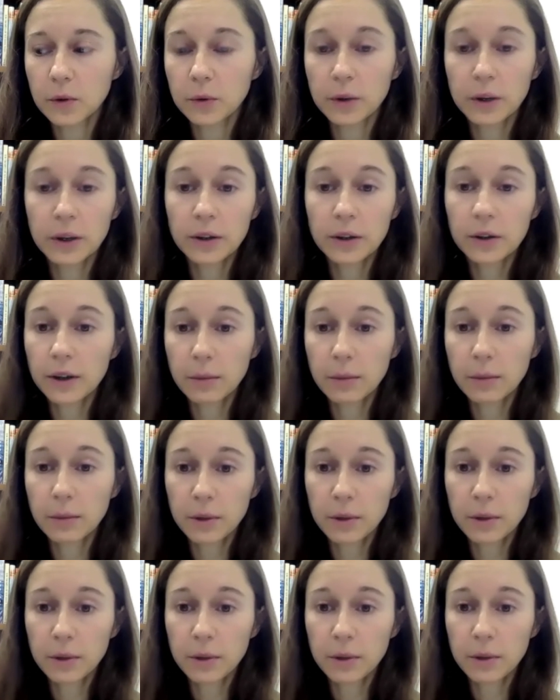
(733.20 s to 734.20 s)
either
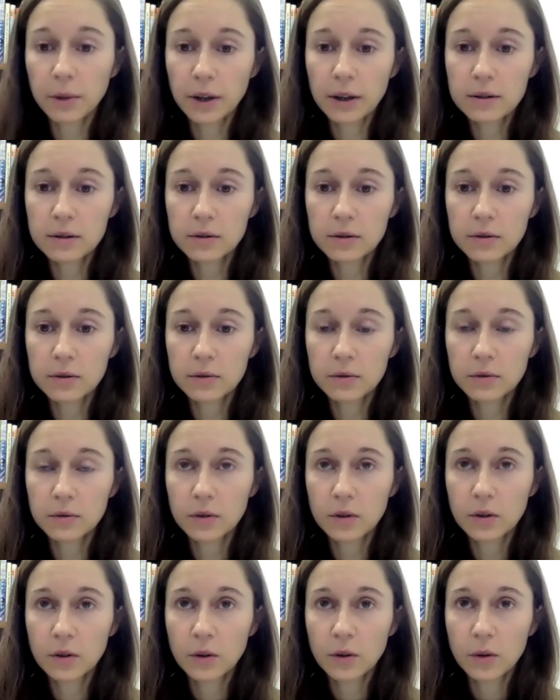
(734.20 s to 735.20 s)

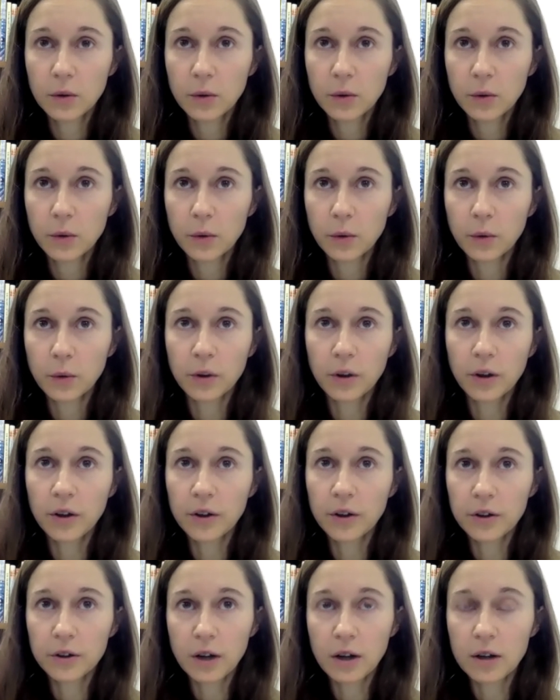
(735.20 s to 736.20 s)
immigrants
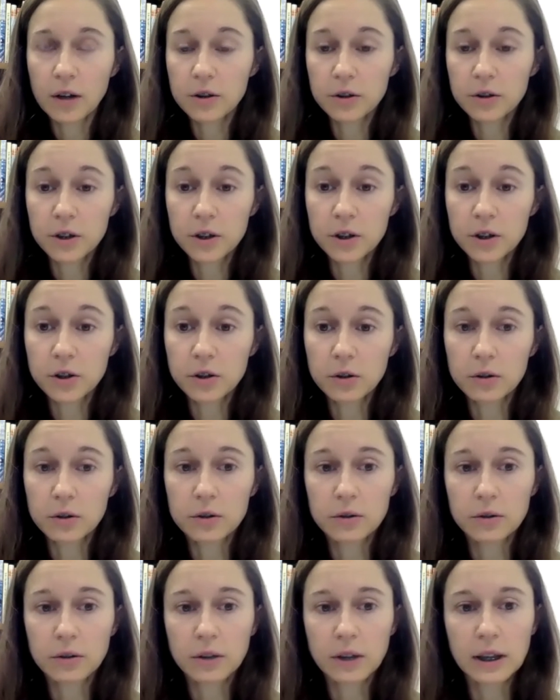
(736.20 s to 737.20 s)
or other
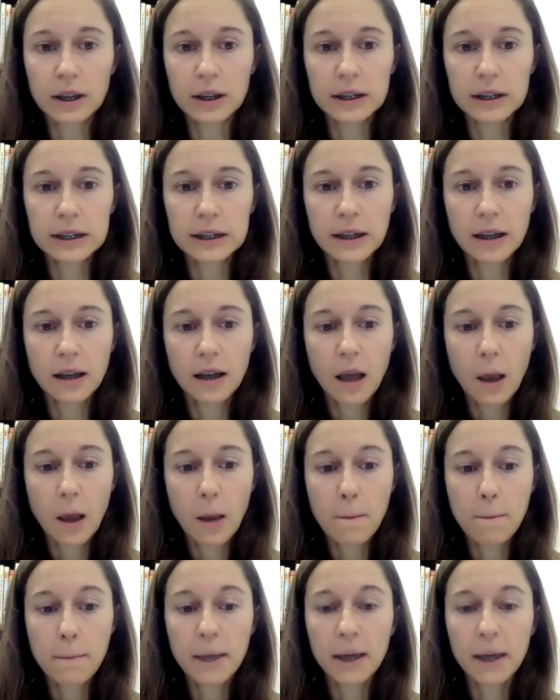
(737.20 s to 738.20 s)
non-traditional
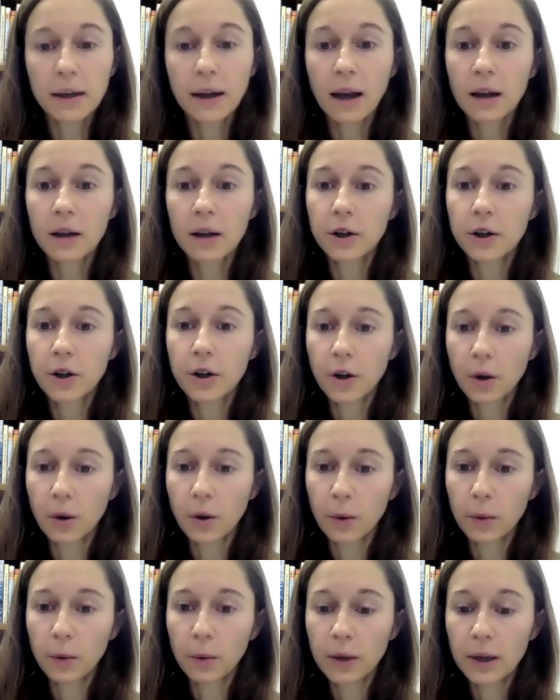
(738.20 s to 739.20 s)
students, may
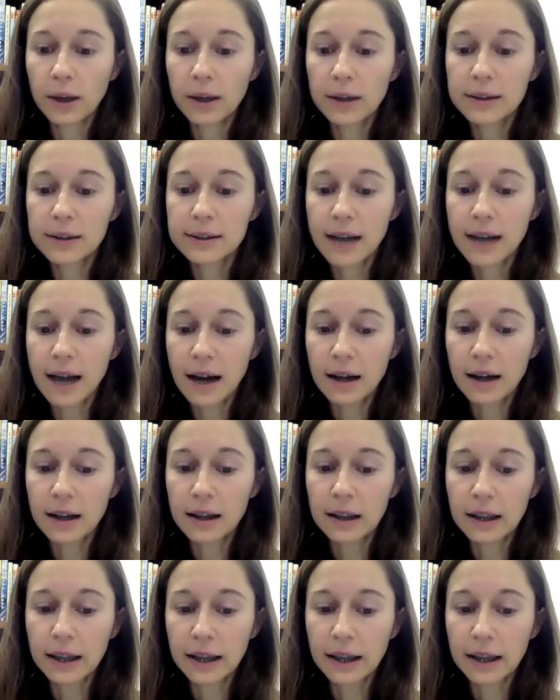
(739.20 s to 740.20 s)
not know
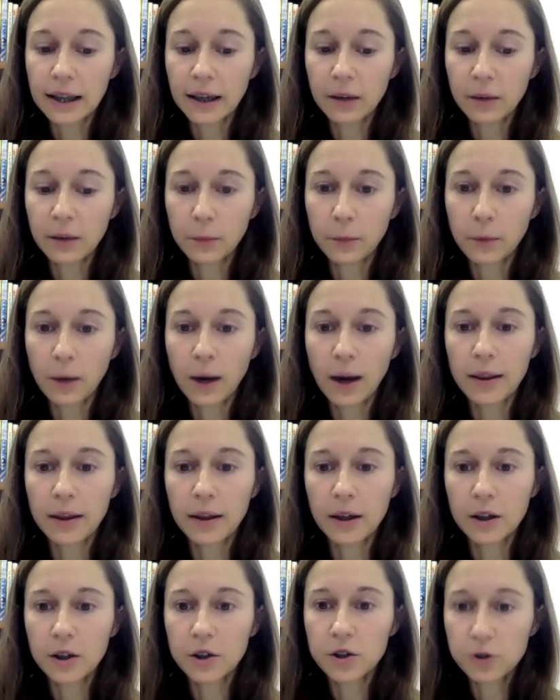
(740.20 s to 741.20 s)

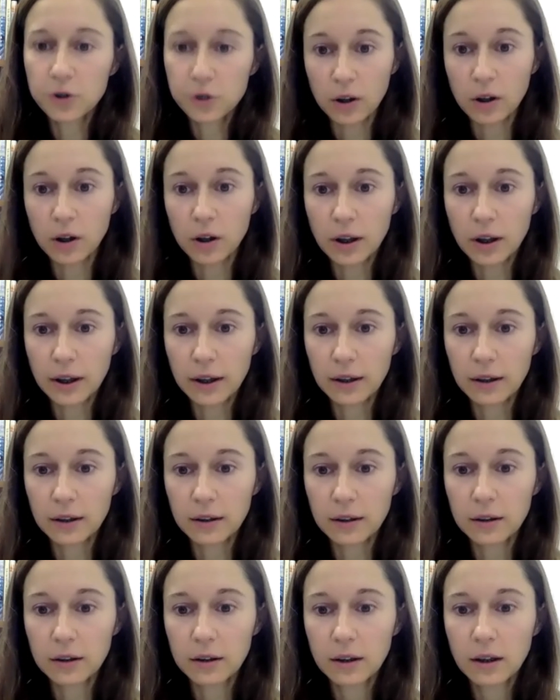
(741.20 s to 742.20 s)
exactly why they are
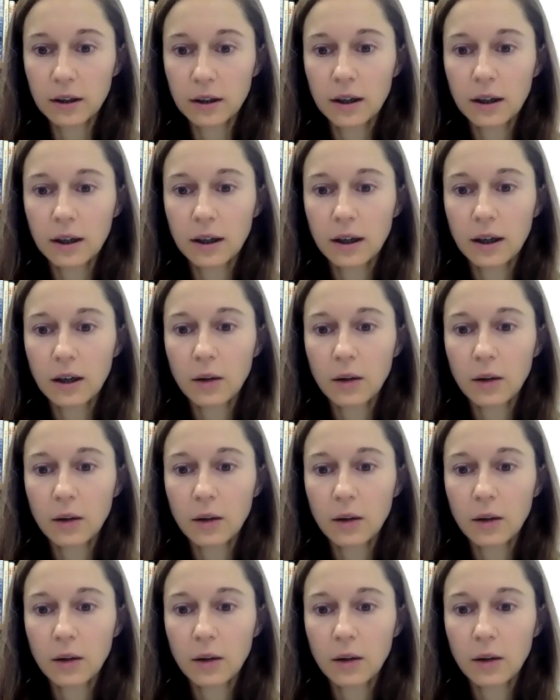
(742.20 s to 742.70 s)
struggling,